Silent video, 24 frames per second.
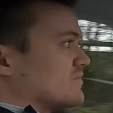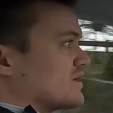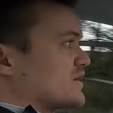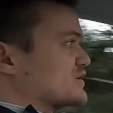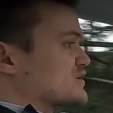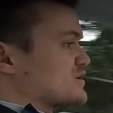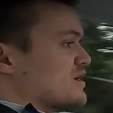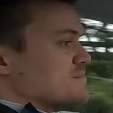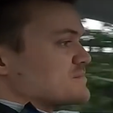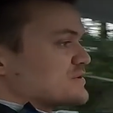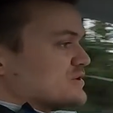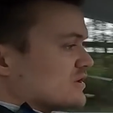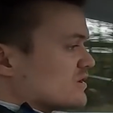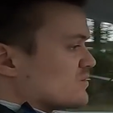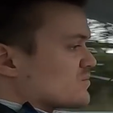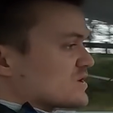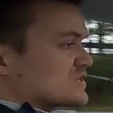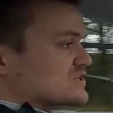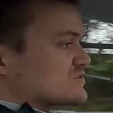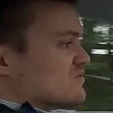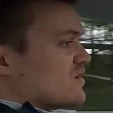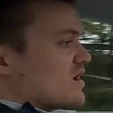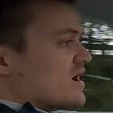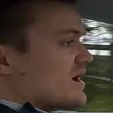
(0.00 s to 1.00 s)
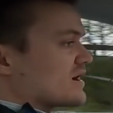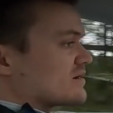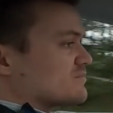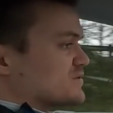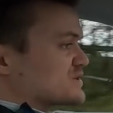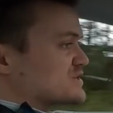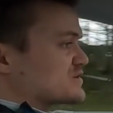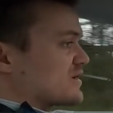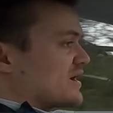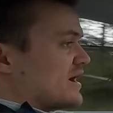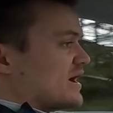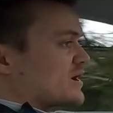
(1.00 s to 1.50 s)
make sure I'm doing what's right,
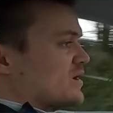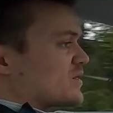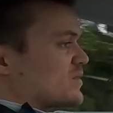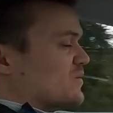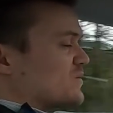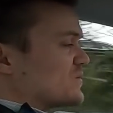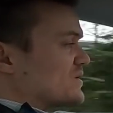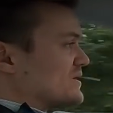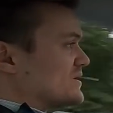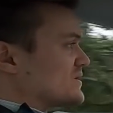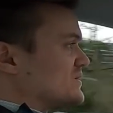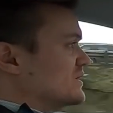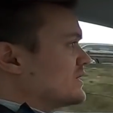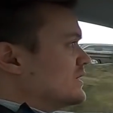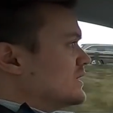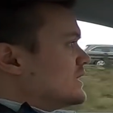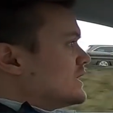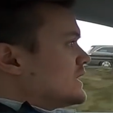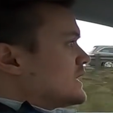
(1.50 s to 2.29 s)
put your hand on the wheel.